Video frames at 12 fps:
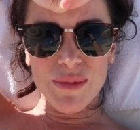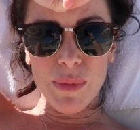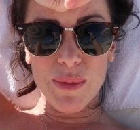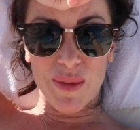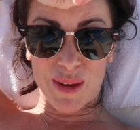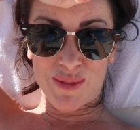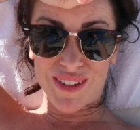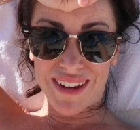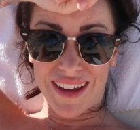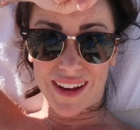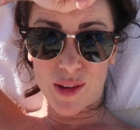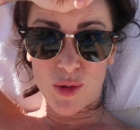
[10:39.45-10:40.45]
Maybe a bit of a
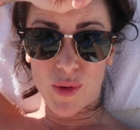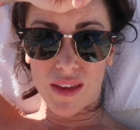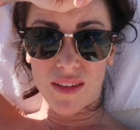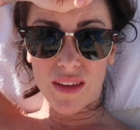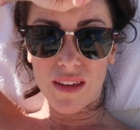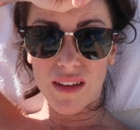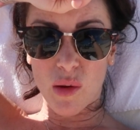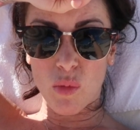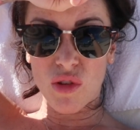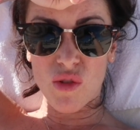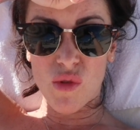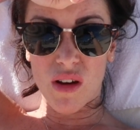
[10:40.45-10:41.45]
tan as well.
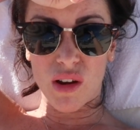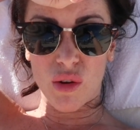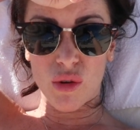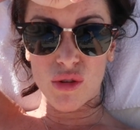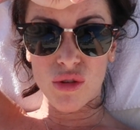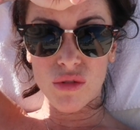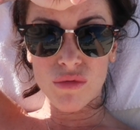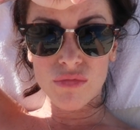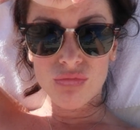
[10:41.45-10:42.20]
I'm so Irish.